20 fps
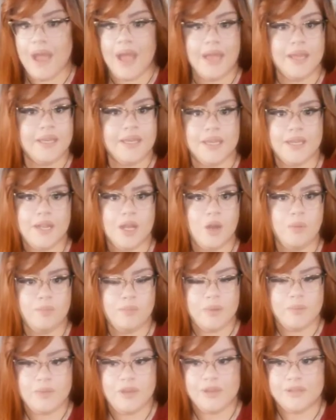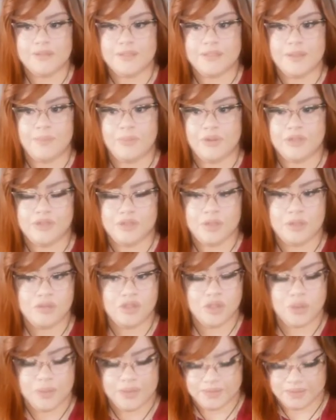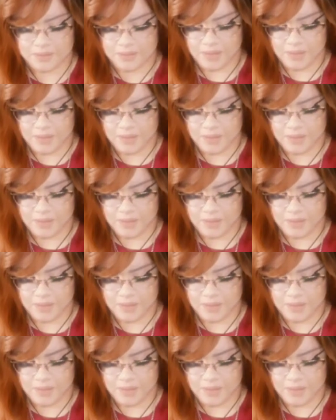I can't help them, because it's a personal choice,